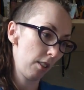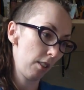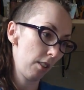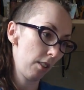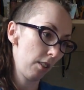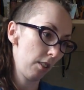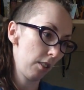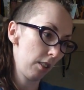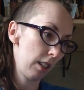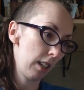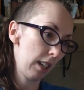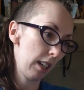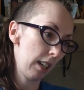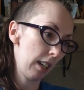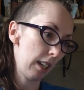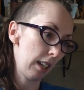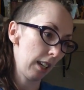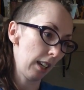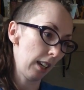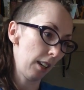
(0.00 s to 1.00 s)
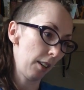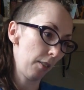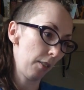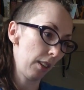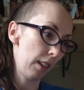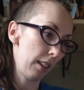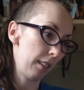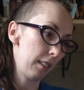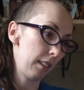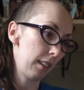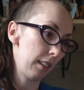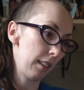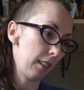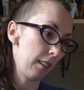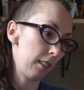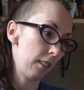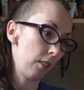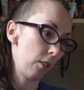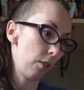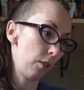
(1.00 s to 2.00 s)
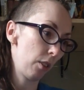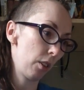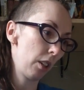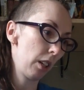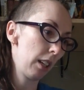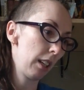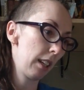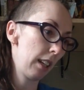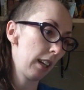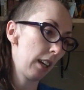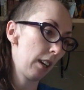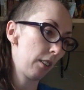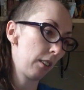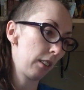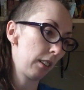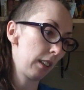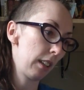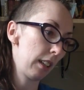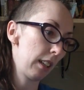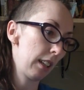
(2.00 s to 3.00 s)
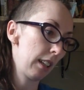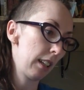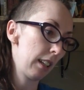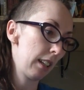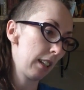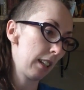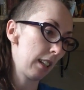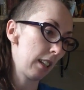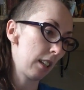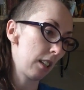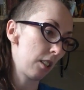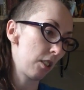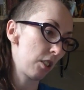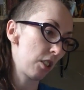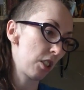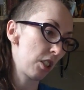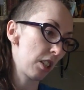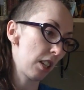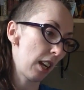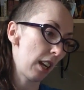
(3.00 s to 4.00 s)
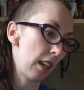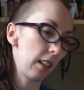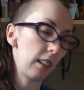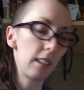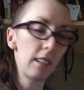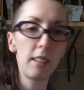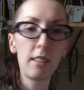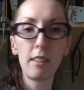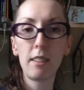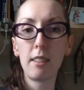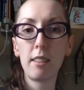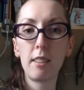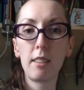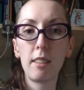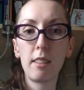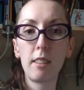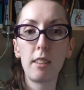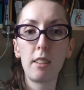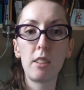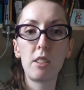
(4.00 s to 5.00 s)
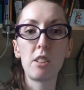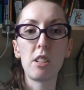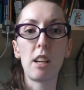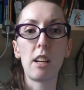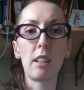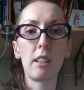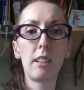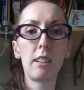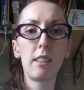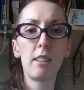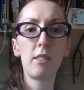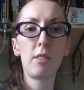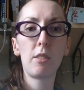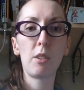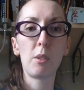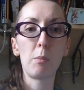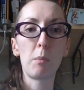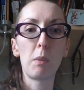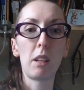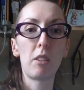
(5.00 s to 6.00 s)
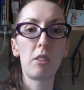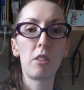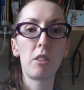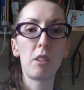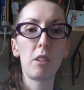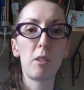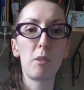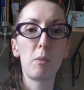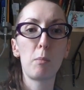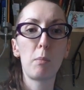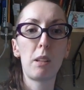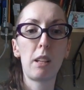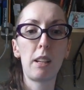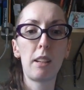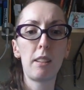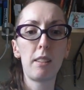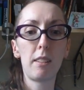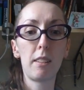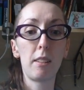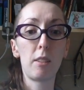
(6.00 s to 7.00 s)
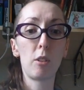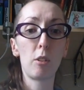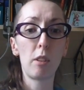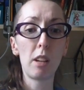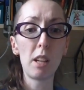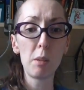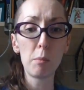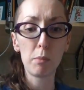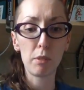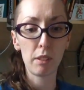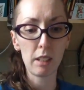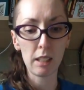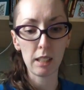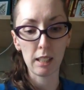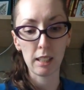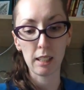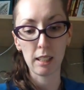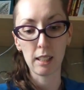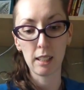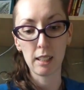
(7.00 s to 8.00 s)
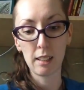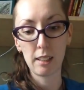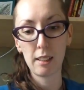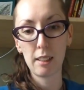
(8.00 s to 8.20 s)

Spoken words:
Okay, I'm guessing this is 40 count linen in chalice. Chalice from Picture This Plus. It's quite pretty.